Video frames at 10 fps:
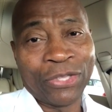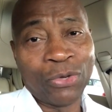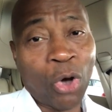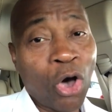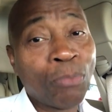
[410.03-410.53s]

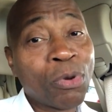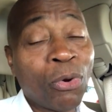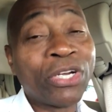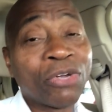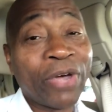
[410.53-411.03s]
You're all
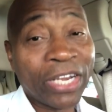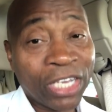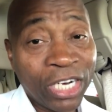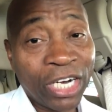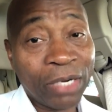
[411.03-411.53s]
promoting the greater
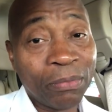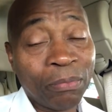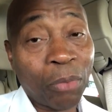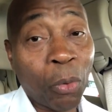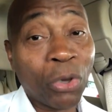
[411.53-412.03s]
good,
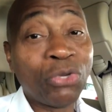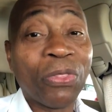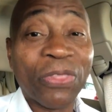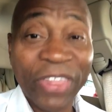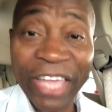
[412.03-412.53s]
but what you
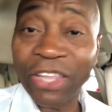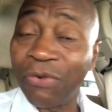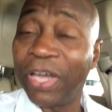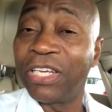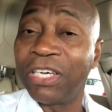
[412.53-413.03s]
think the
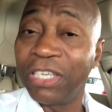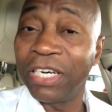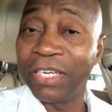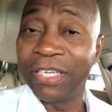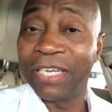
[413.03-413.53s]
greater
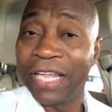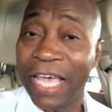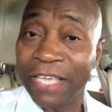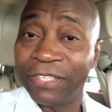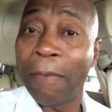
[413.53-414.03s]
good
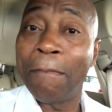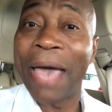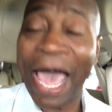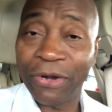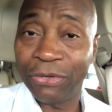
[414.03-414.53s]
is
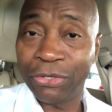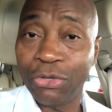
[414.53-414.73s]
matters.